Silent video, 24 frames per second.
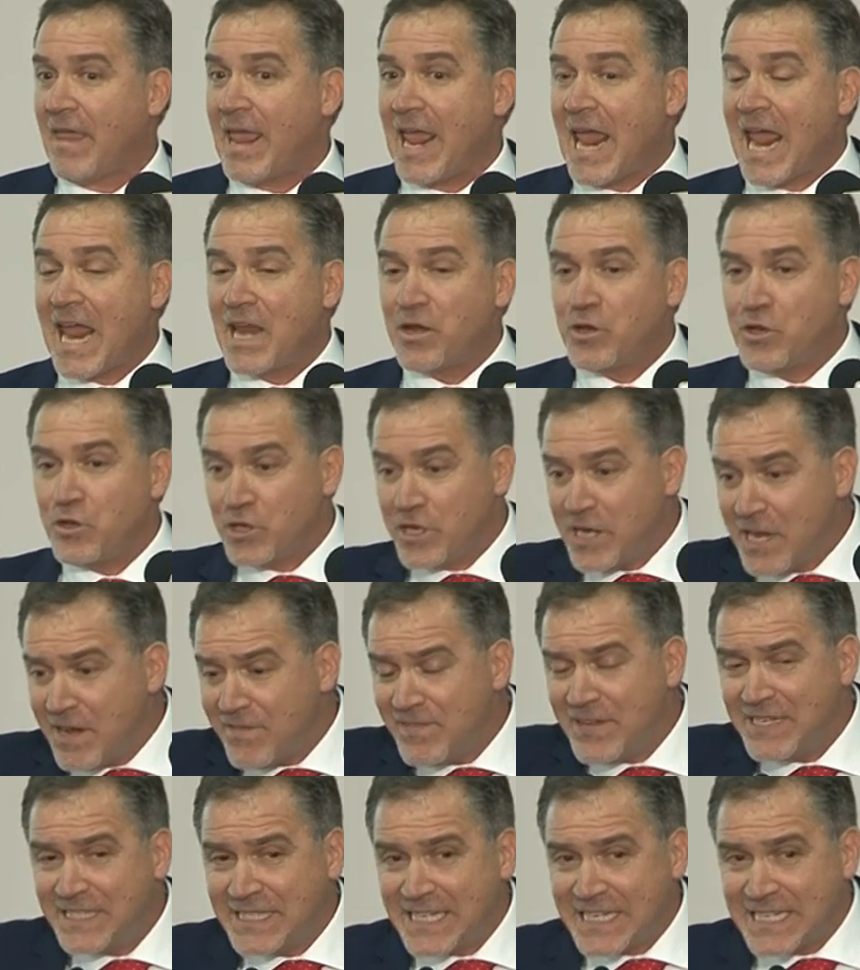And
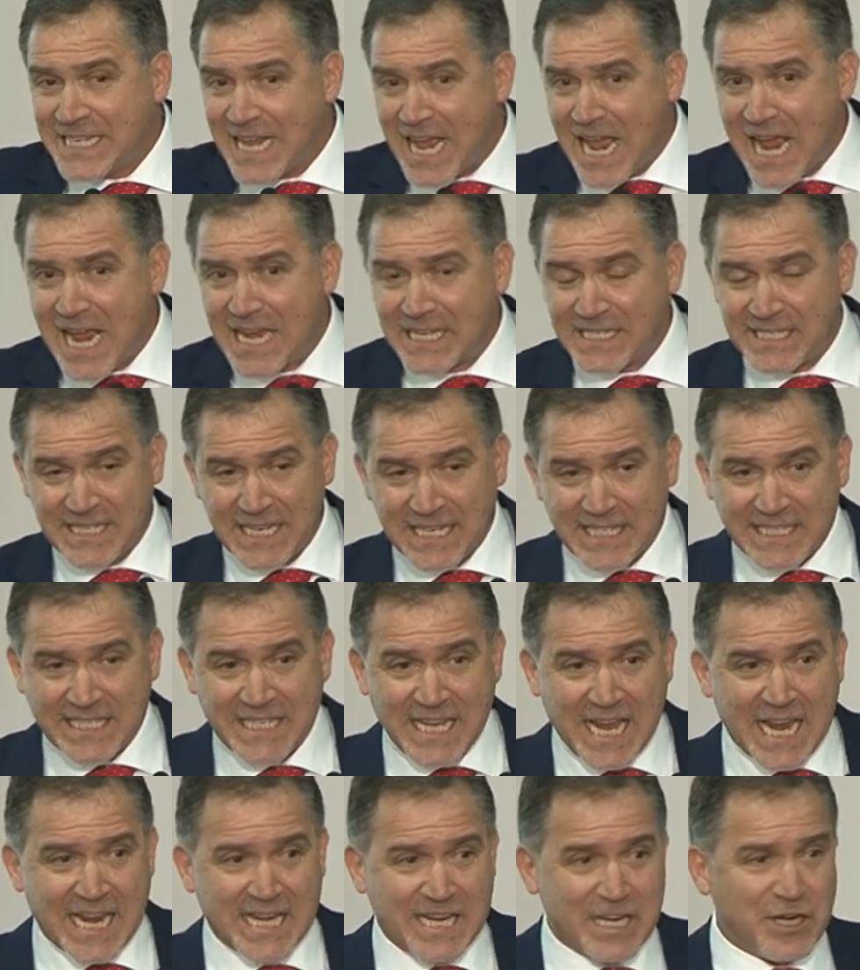even today,
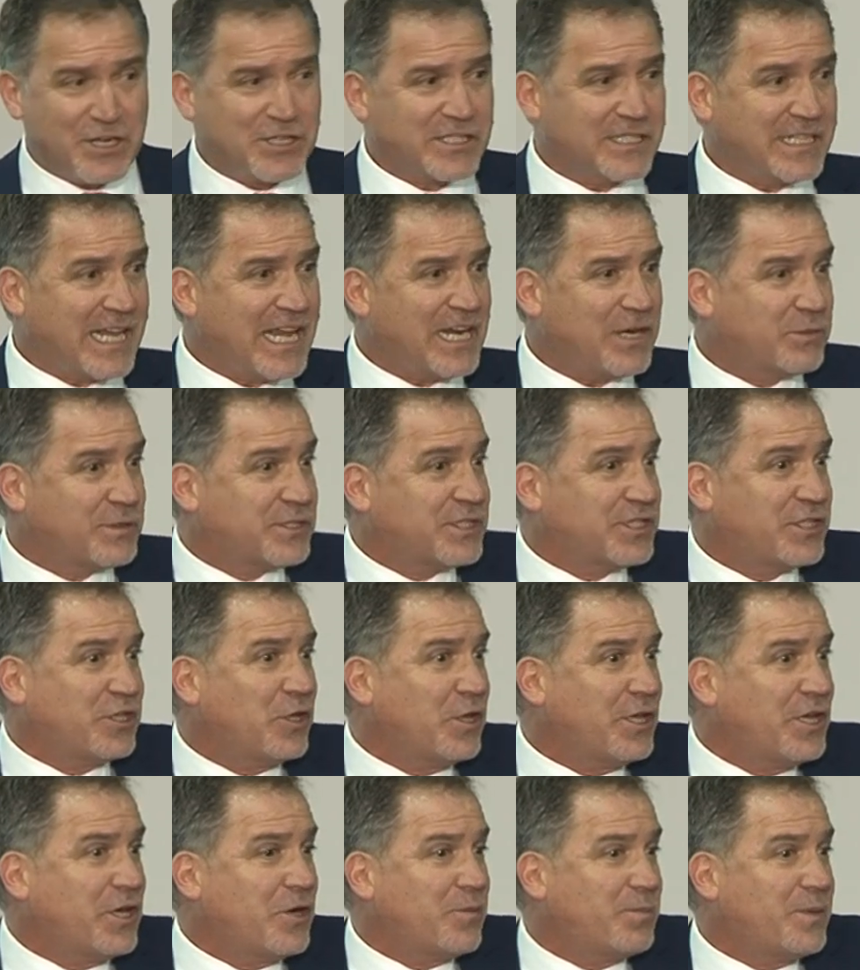68 years later, we
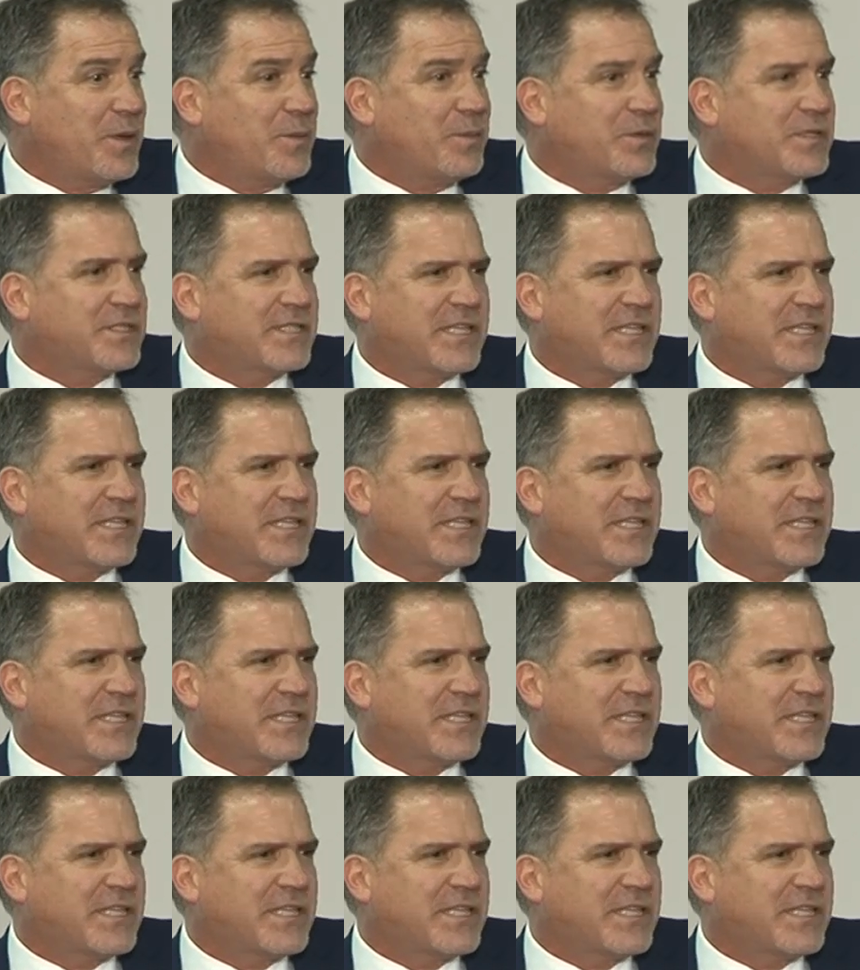still hear people